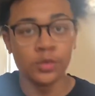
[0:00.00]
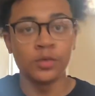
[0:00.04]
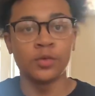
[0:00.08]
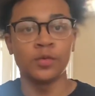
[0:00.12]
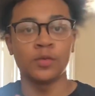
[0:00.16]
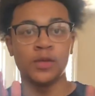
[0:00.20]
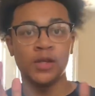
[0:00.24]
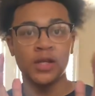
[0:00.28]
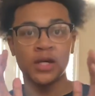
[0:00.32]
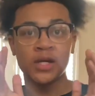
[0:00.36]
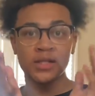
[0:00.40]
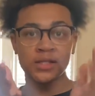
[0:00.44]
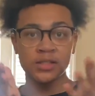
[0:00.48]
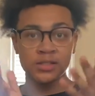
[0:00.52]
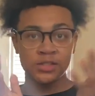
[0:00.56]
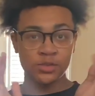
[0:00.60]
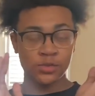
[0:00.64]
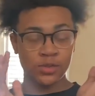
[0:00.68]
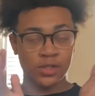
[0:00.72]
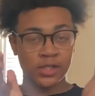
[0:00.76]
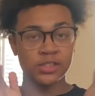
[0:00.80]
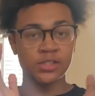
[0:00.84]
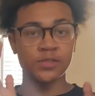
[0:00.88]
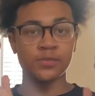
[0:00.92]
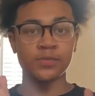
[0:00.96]
now that you
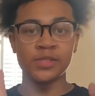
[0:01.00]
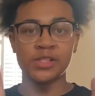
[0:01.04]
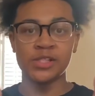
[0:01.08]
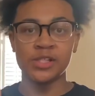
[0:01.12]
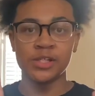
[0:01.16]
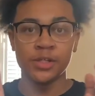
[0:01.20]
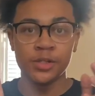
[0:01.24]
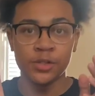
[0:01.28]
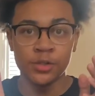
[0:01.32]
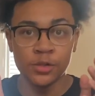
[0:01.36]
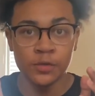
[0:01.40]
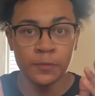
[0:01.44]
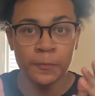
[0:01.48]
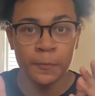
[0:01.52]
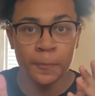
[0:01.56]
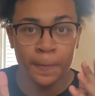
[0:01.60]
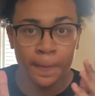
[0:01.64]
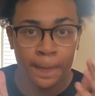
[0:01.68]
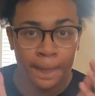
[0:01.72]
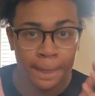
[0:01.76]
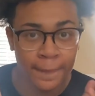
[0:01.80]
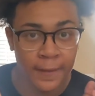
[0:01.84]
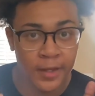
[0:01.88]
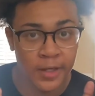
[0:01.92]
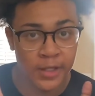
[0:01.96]
got your material
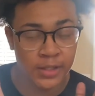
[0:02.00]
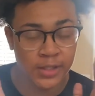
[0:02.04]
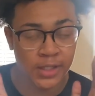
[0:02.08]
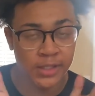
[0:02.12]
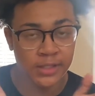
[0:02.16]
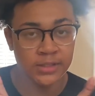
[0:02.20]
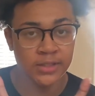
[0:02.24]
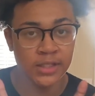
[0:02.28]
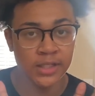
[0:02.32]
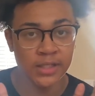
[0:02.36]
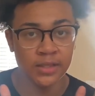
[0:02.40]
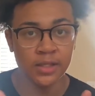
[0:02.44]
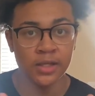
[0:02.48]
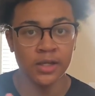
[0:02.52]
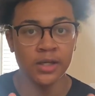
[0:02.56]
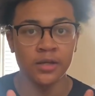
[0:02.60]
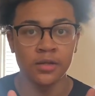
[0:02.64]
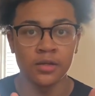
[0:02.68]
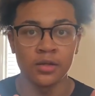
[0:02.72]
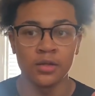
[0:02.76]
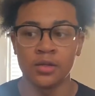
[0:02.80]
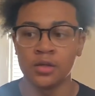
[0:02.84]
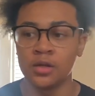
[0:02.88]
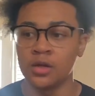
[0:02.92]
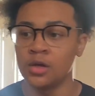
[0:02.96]
and things like that,
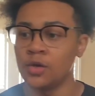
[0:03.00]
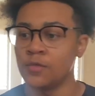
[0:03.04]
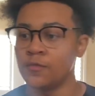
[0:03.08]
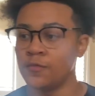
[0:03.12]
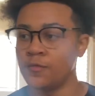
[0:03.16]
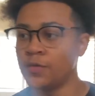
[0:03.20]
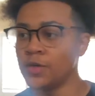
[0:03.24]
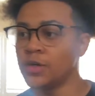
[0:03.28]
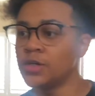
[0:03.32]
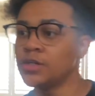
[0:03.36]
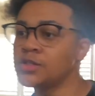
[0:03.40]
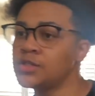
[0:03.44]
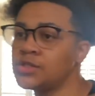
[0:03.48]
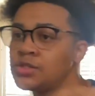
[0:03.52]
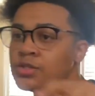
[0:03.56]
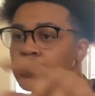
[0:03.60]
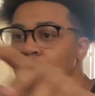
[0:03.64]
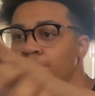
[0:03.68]
first you